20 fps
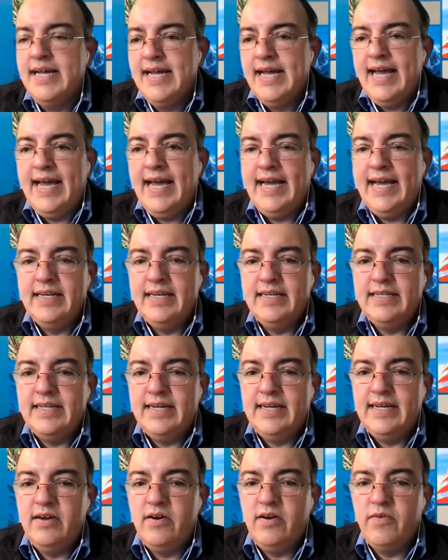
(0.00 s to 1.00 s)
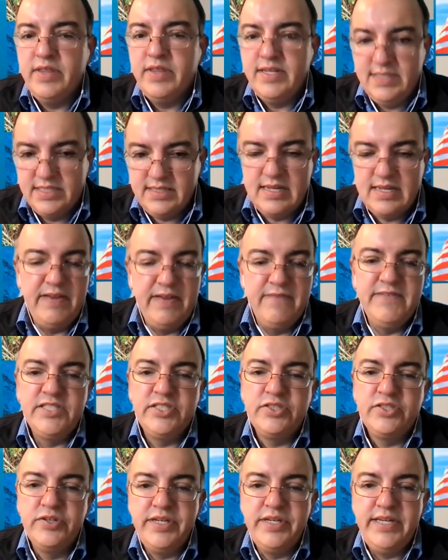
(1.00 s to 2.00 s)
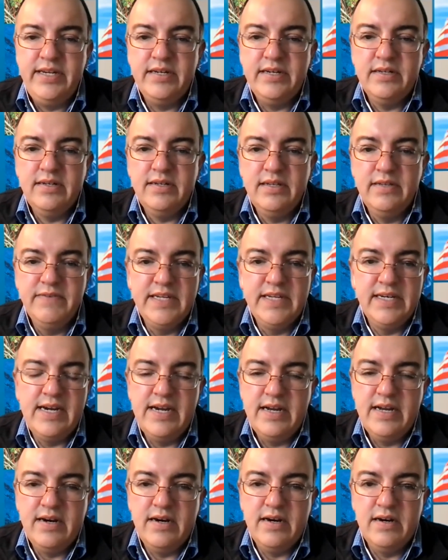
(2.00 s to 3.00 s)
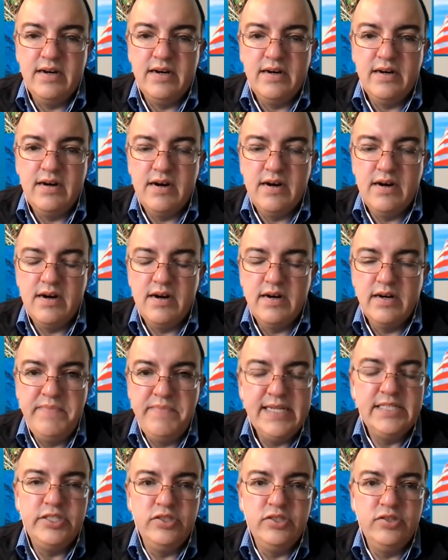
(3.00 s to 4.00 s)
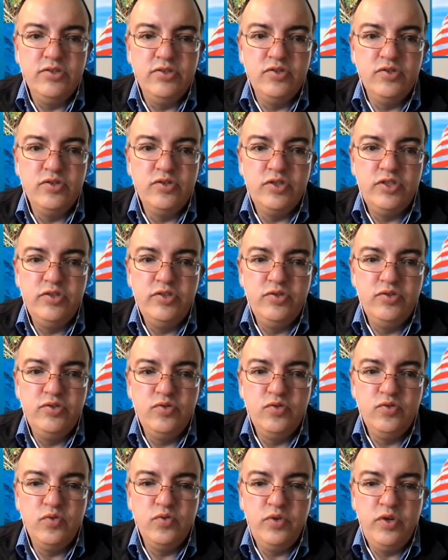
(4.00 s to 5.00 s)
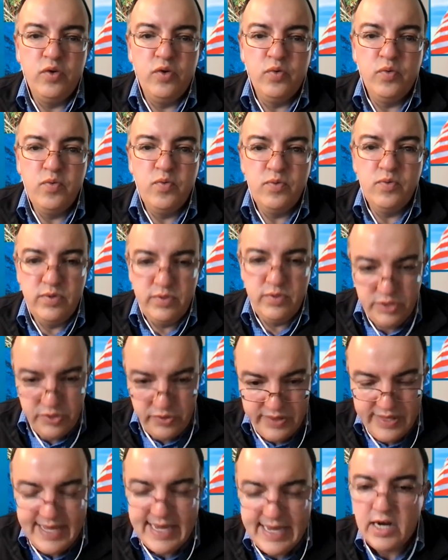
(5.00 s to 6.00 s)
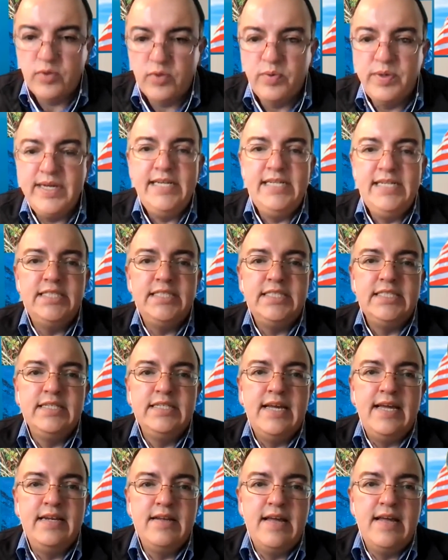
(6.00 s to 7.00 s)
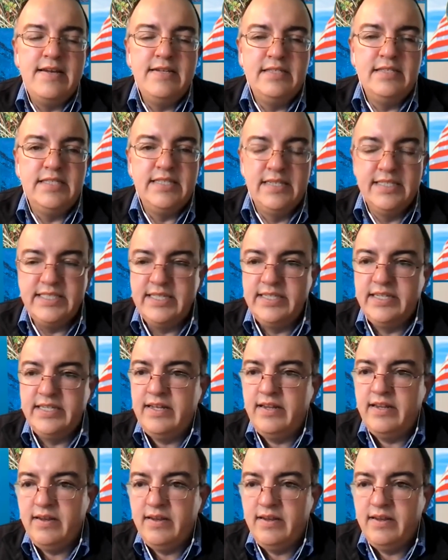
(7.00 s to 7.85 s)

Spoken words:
And over this coming fiscal year, Olivia and I are committed to doing the outreach and soliciting